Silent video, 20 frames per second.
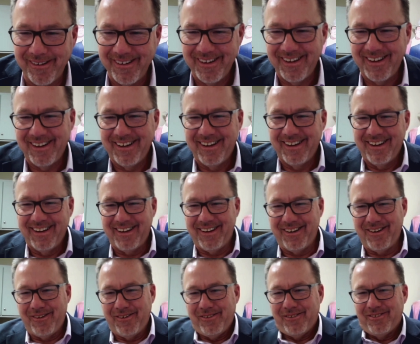And,
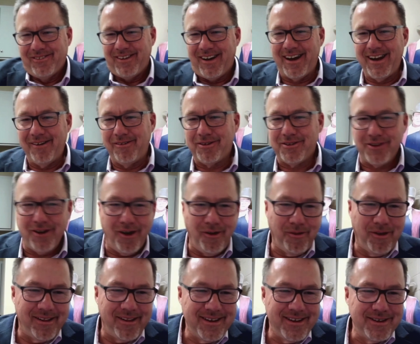I never
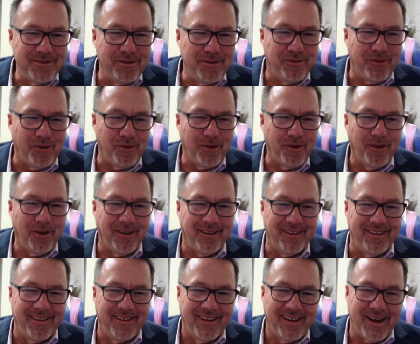saw one of these
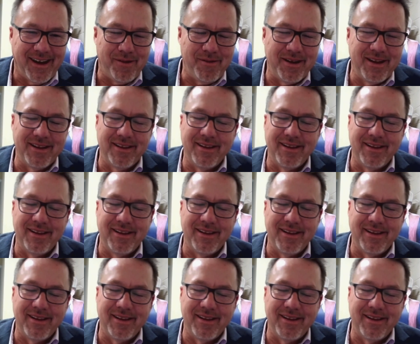before. I